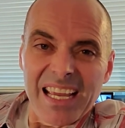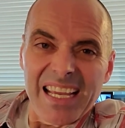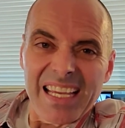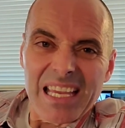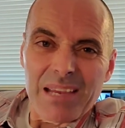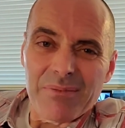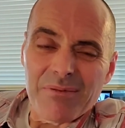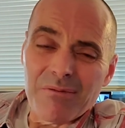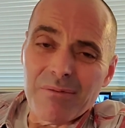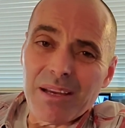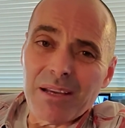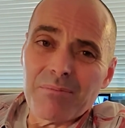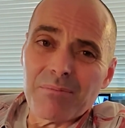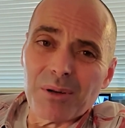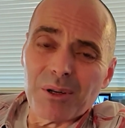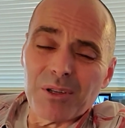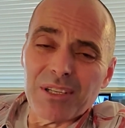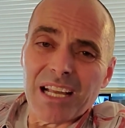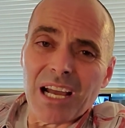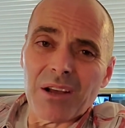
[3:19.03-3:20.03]
keep from being
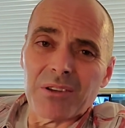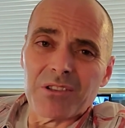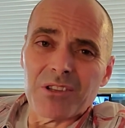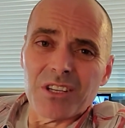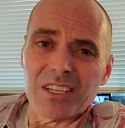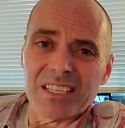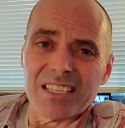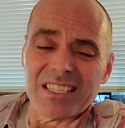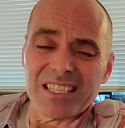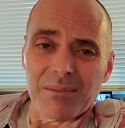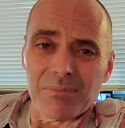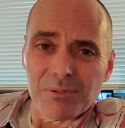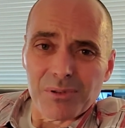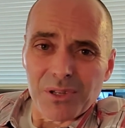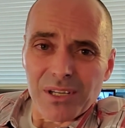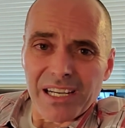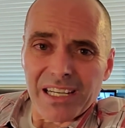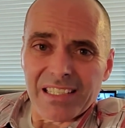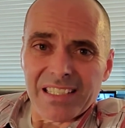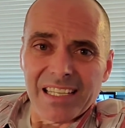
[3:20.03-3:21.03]
burned out, so you can
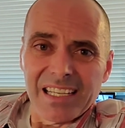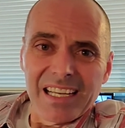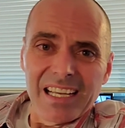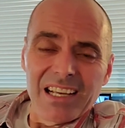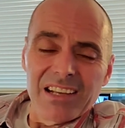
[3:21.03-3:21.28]
separate